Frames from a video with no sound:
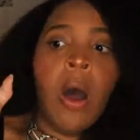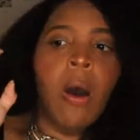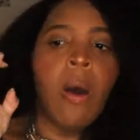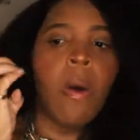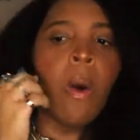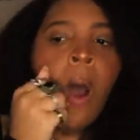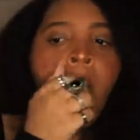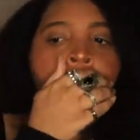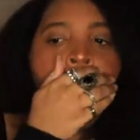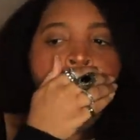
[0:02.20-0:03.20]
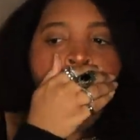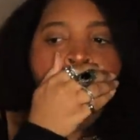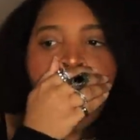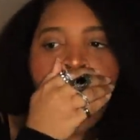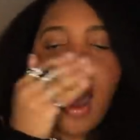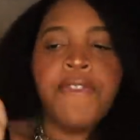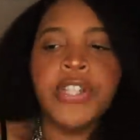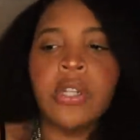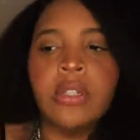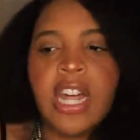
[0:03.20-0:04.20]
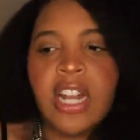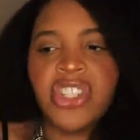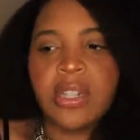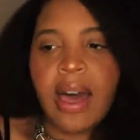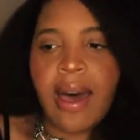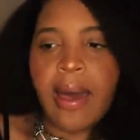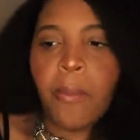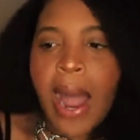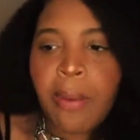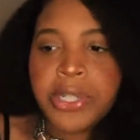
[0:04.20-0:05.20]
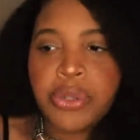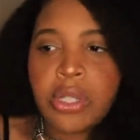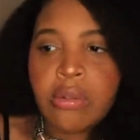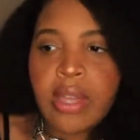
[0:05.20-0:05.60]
Ooh. Officer Longelot, why would you do